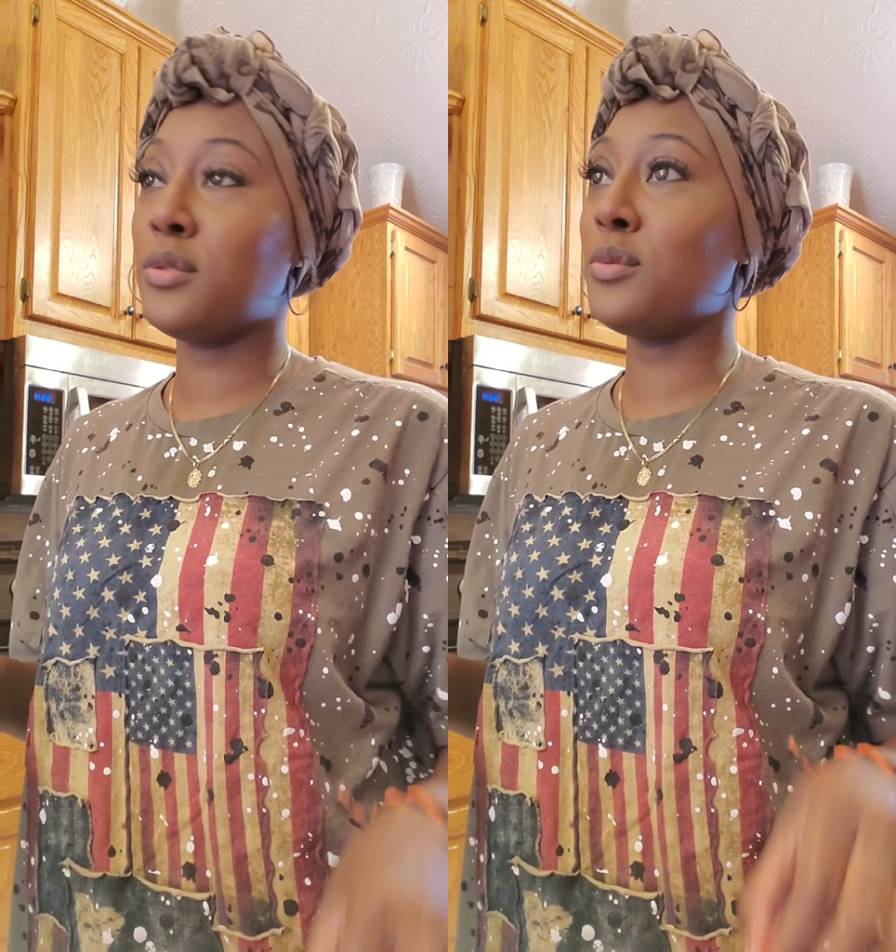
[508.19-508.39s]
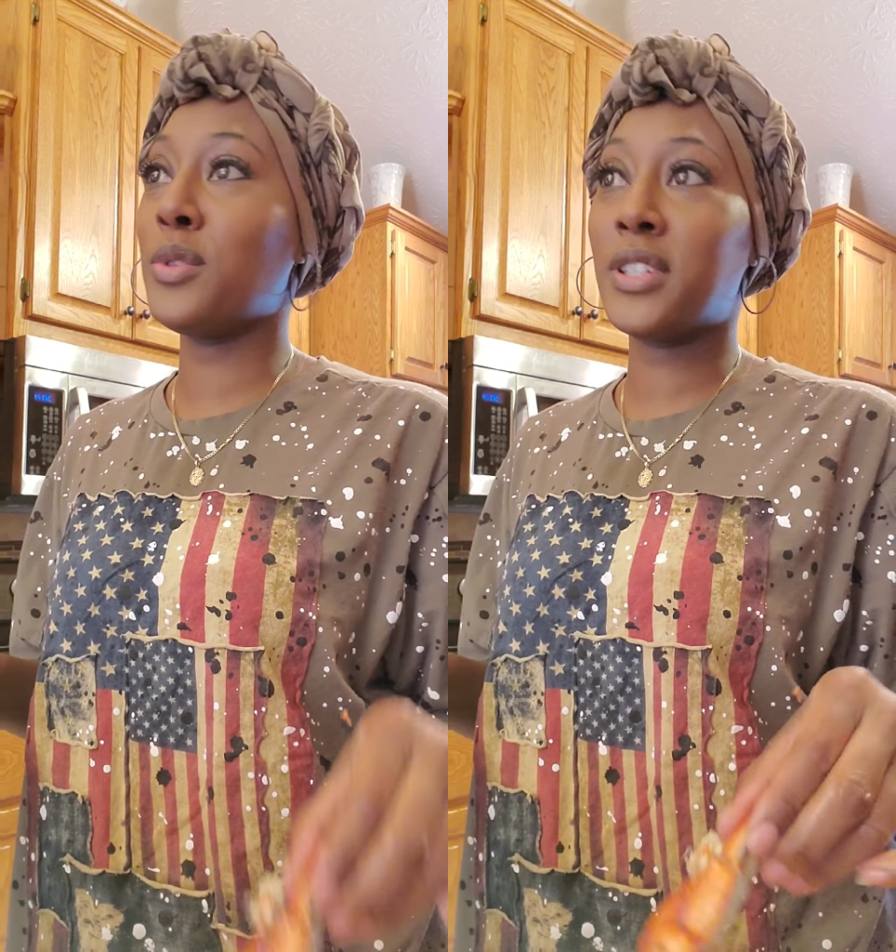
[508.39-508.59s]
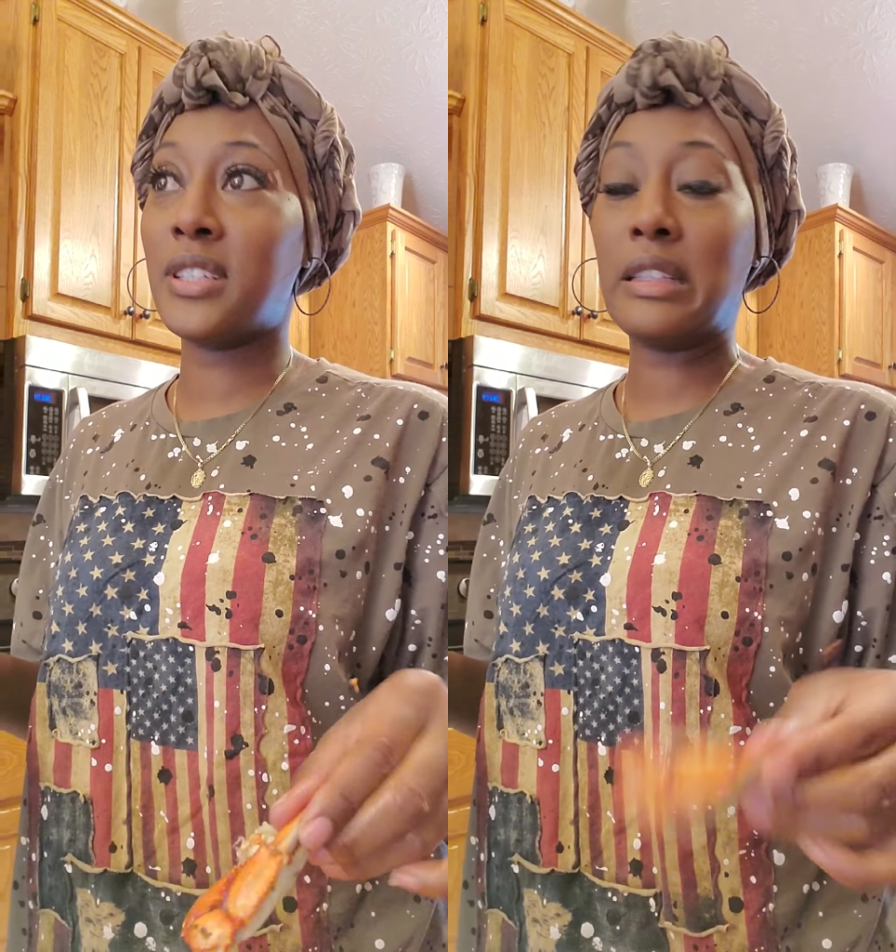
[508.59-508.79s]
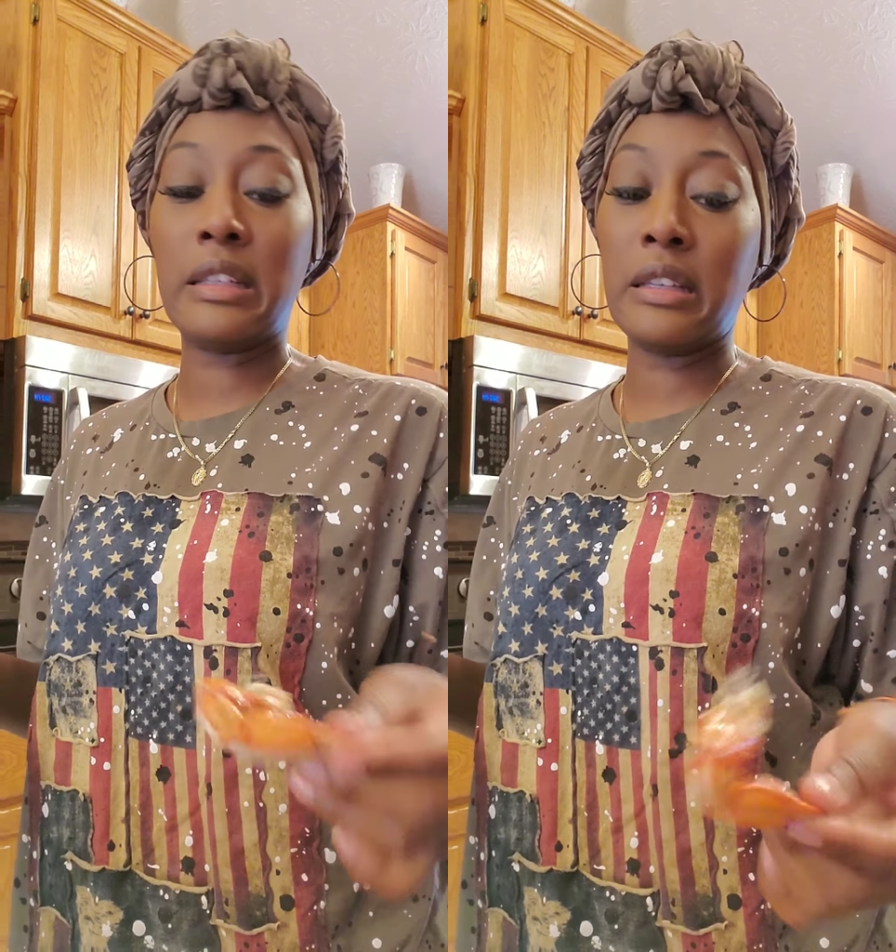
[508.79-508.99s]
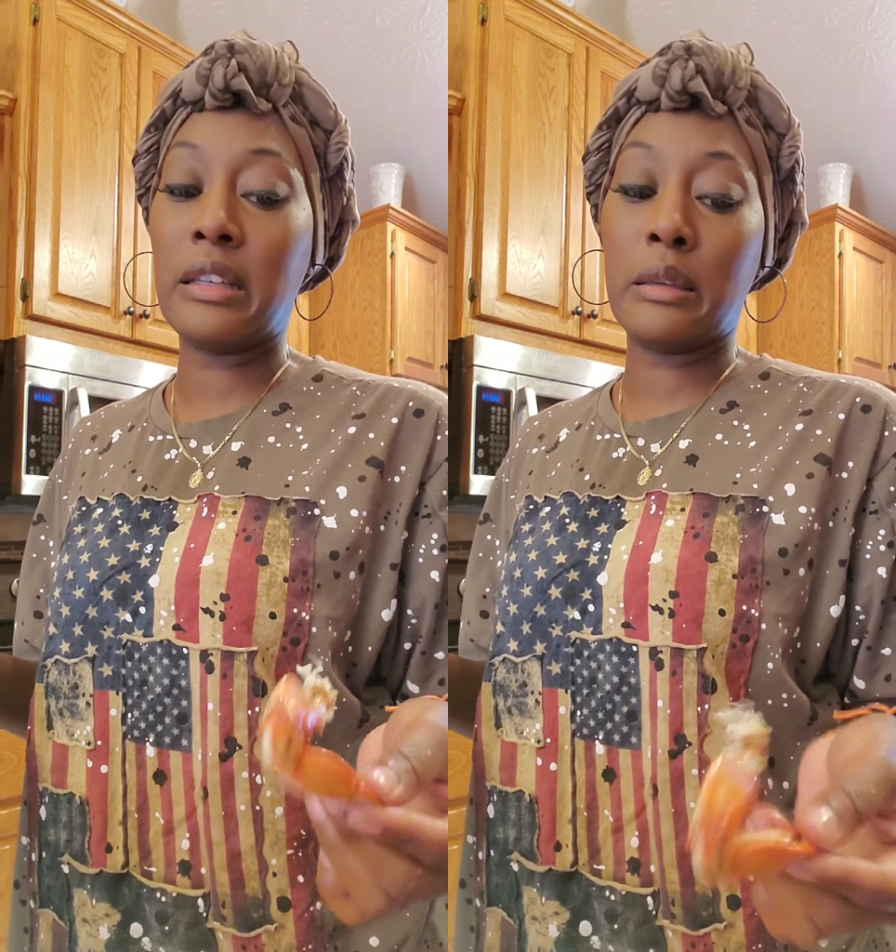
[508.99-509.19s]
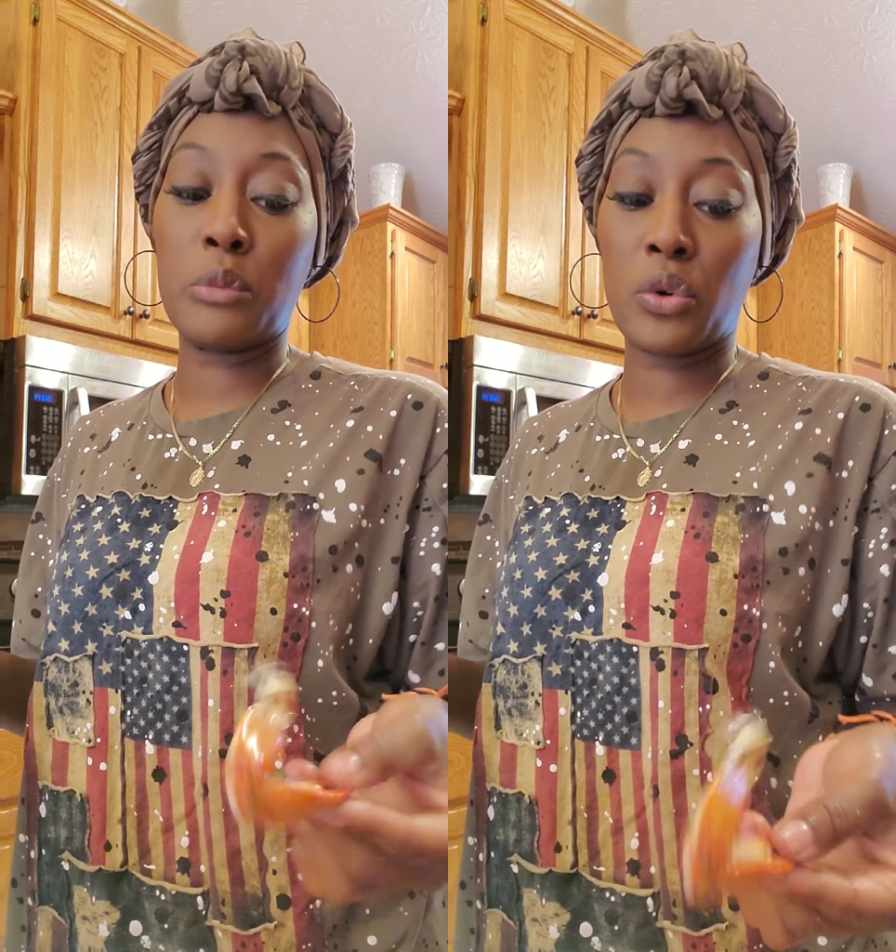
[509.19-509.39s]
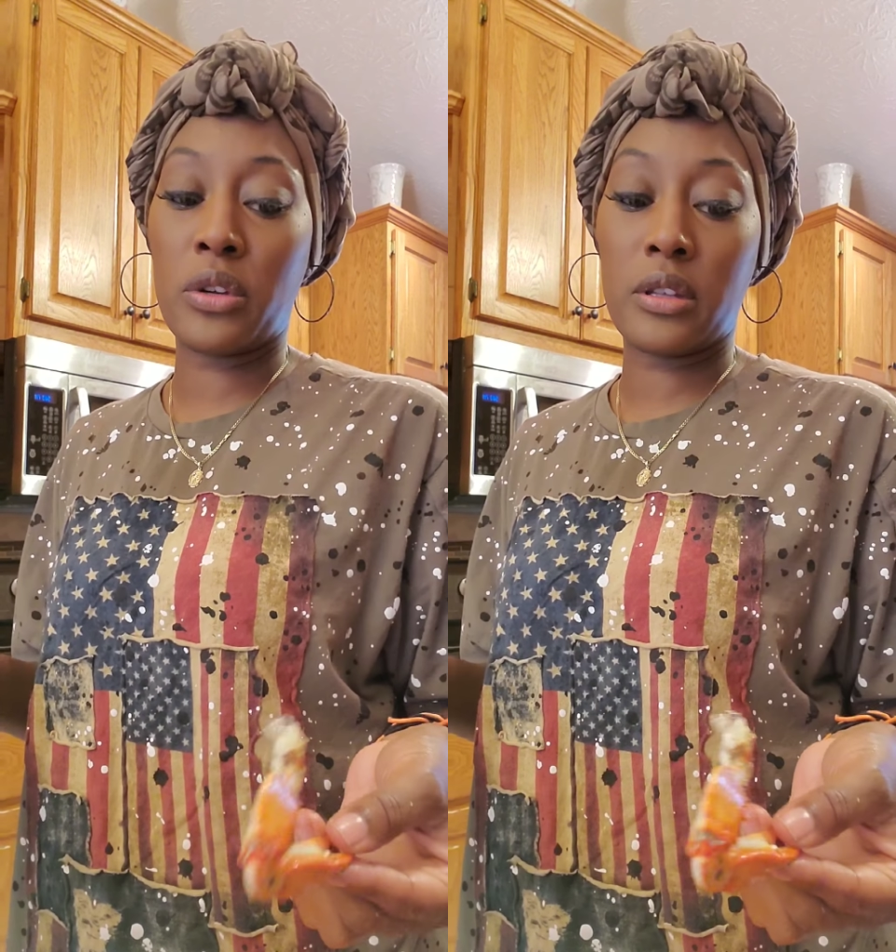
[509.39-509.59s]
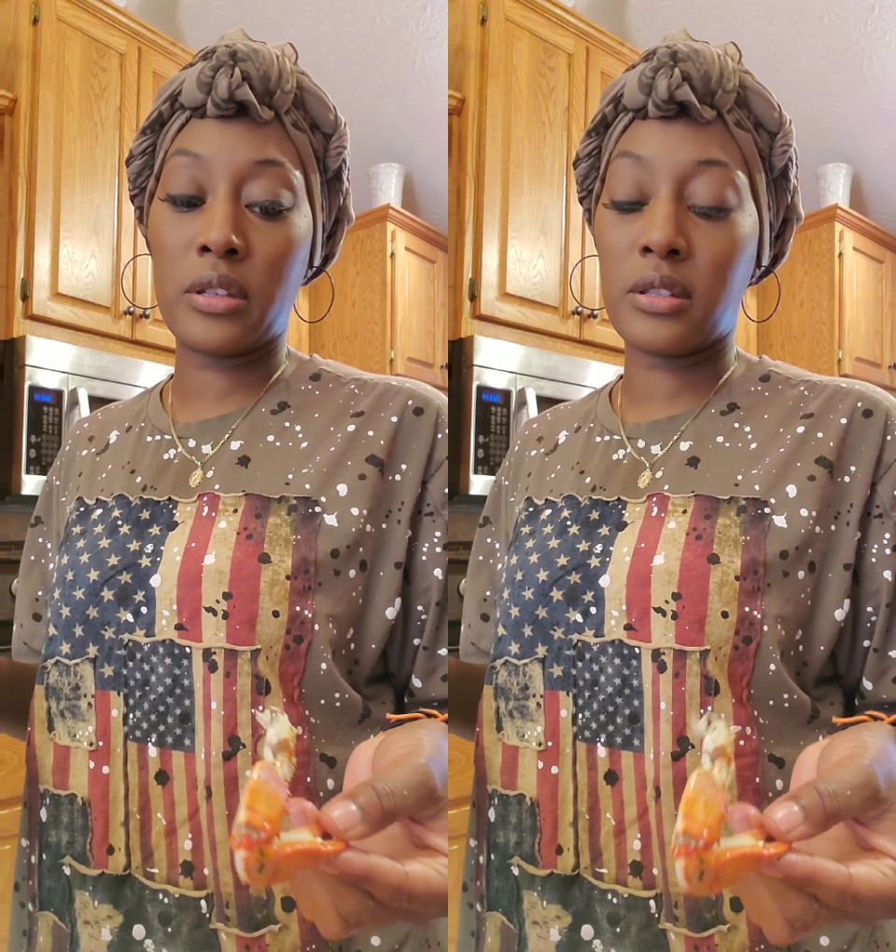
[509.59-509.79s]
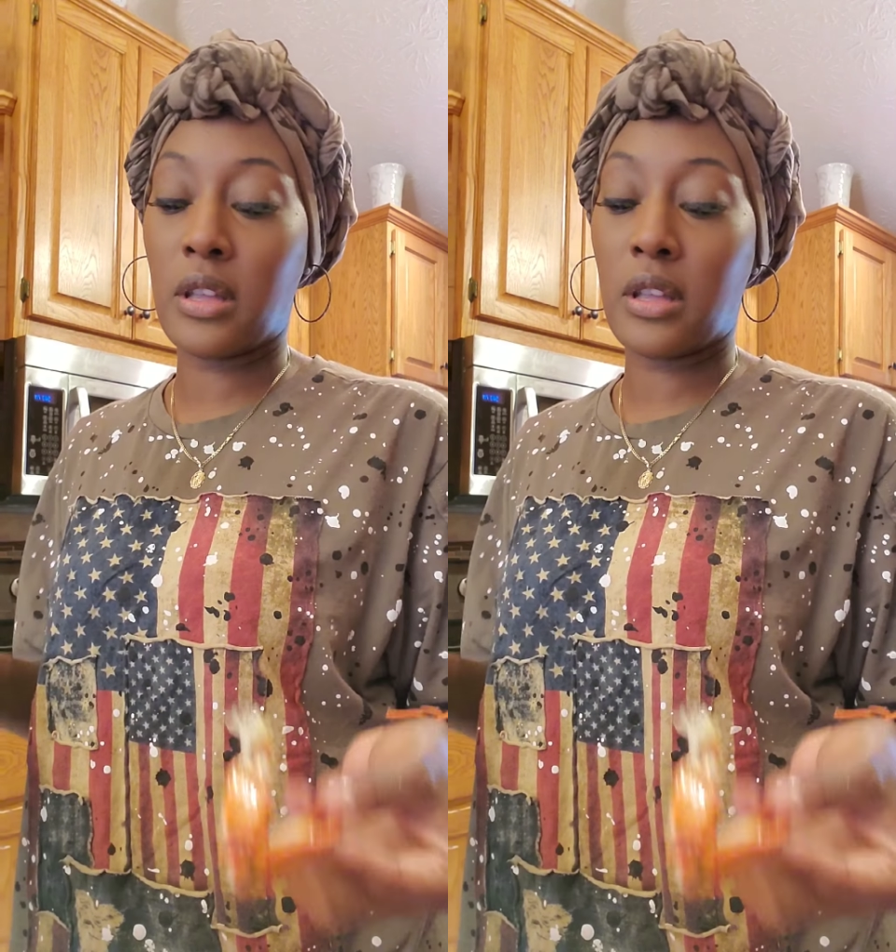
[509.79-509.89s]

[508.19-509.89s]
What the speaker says: really eat any more of this.